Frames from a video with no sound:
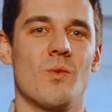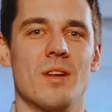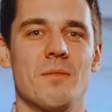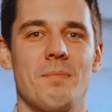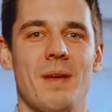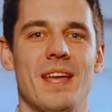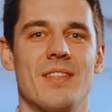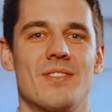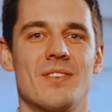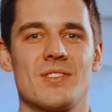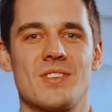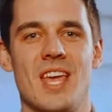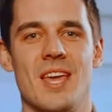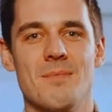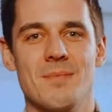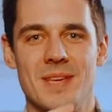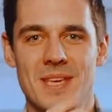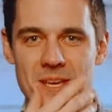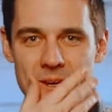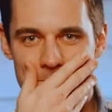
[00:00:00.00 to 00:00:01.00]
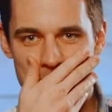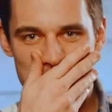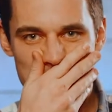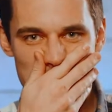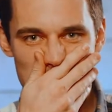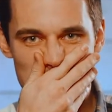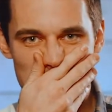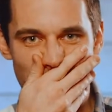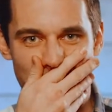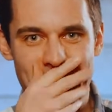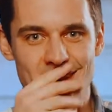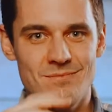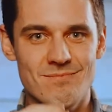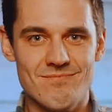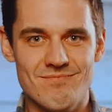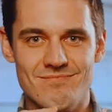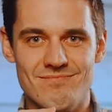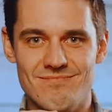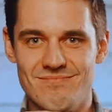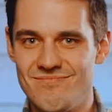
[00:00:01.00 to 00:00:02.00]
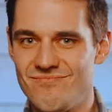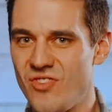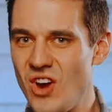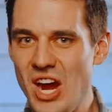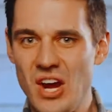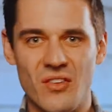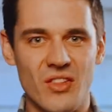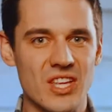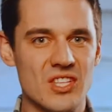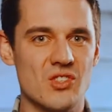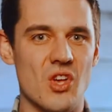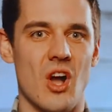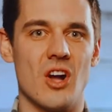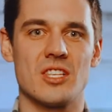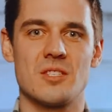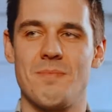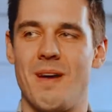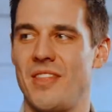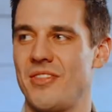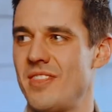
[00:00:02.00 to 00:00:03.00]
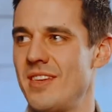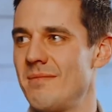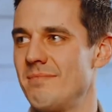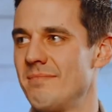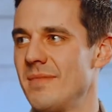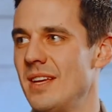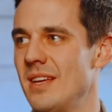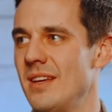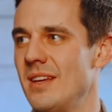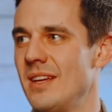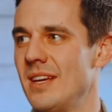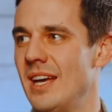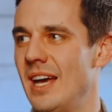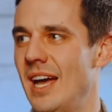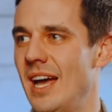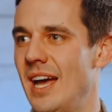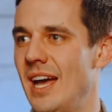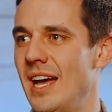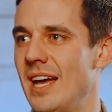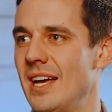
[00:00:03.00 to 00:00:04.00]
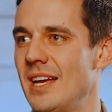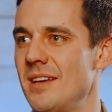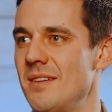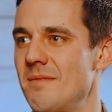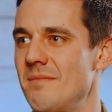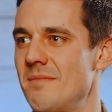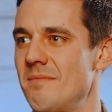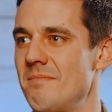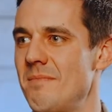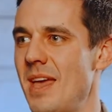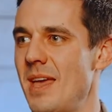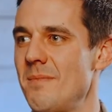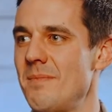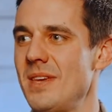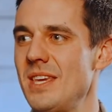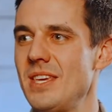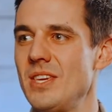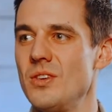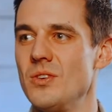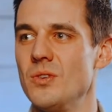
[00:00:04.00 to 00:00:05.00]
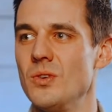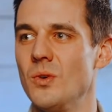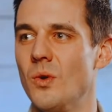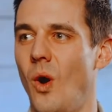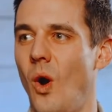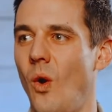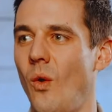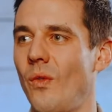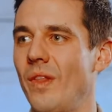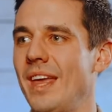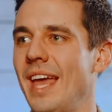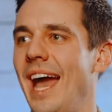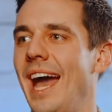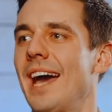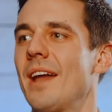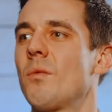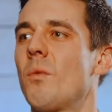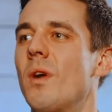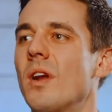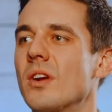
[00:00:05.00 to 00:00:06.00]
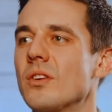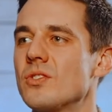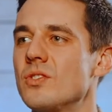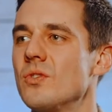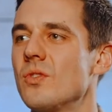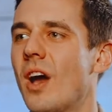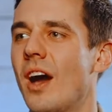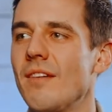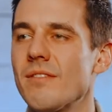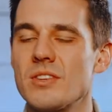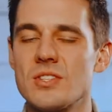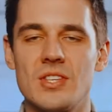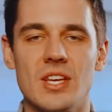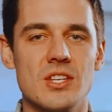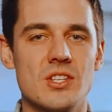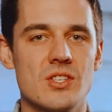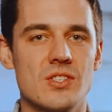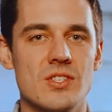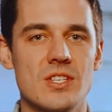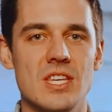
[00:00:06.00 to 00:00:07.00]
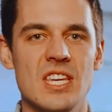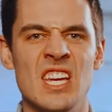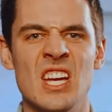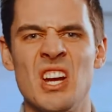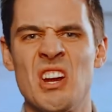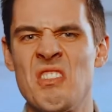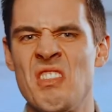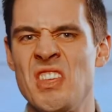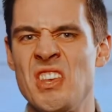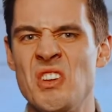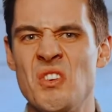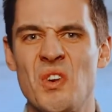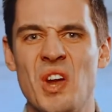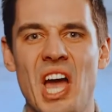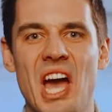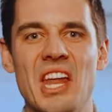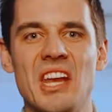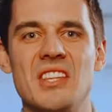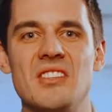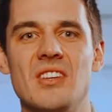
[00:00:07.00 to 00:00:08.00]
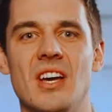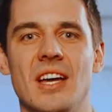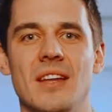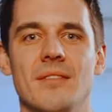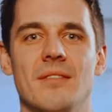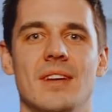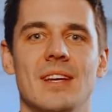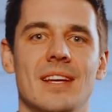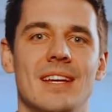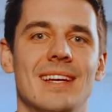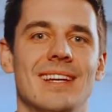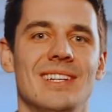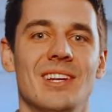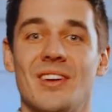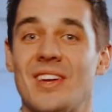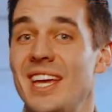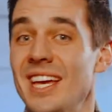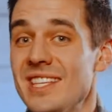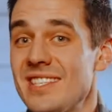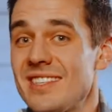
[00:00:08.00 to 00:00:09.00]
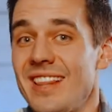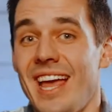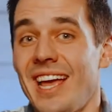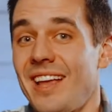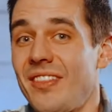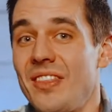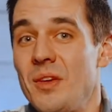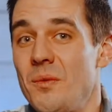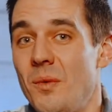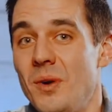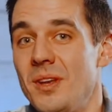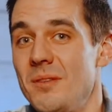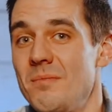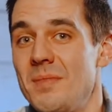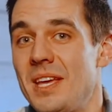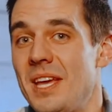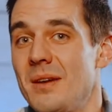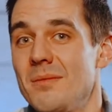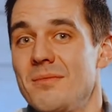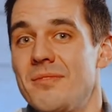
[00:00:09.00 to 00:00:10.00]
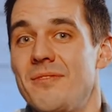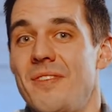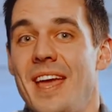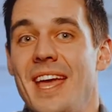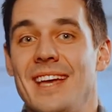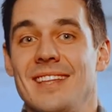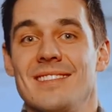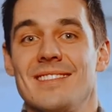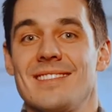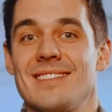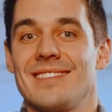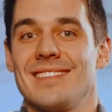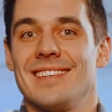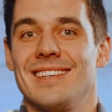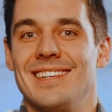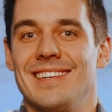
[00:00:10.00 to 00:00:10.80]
one Panthers game a year and rarely talked about them. Maybe you only had one or two conversations a year and then you were kind of done. Your kids likely wouldn't become fans.